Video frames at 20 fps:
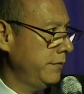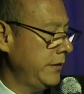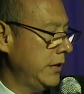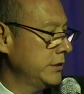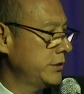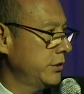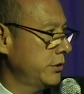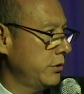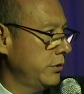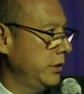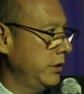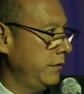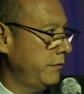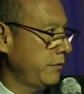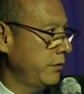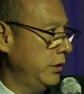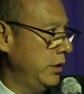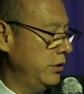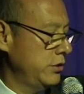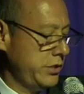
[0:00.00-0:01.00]
defense attorney
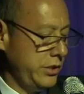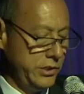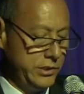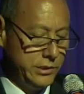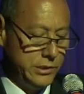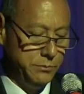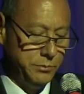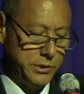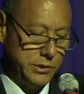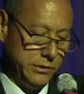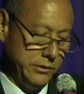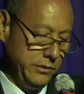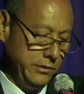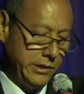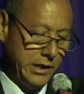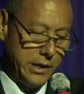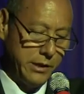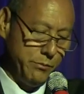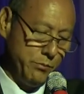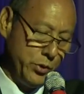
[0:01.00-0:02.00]
for O.J. Simpson,
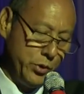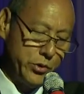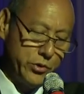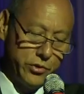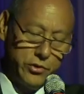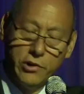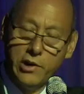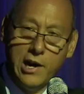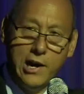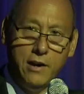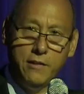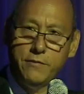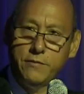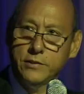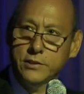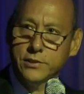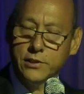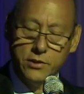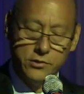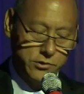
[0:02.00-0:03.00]
who got a murderer
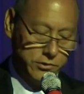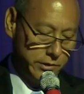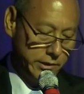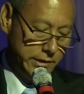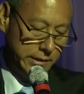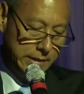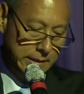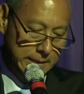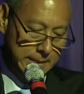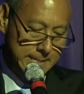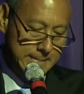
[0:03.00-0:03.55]
off essentially.